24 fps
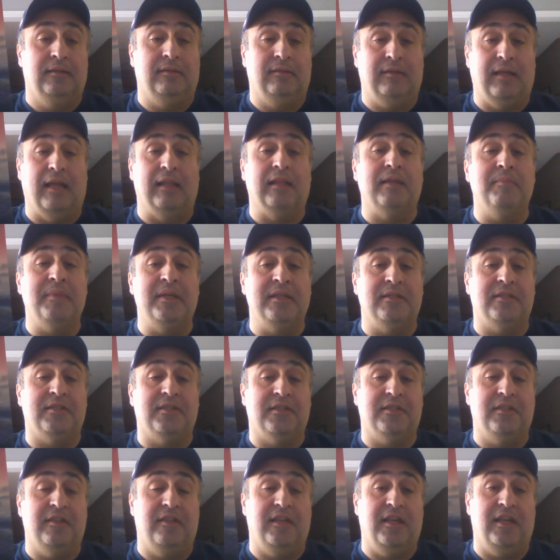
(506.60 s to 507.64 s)

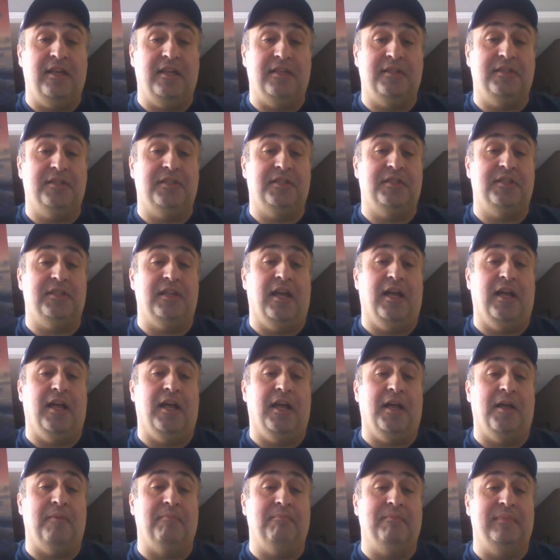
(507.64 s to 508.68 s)
elements to this.
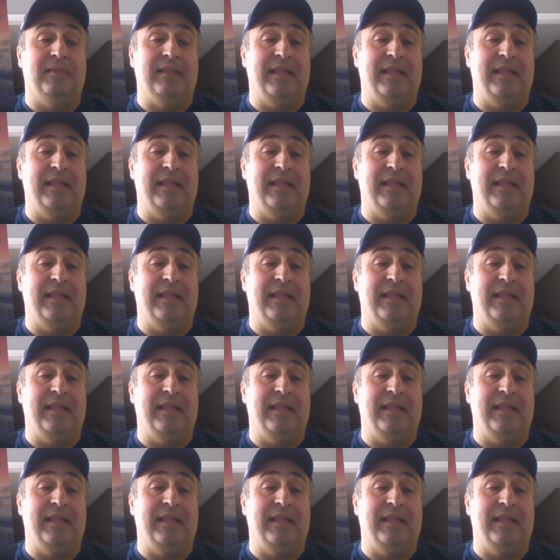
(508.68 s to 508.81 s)
Uh,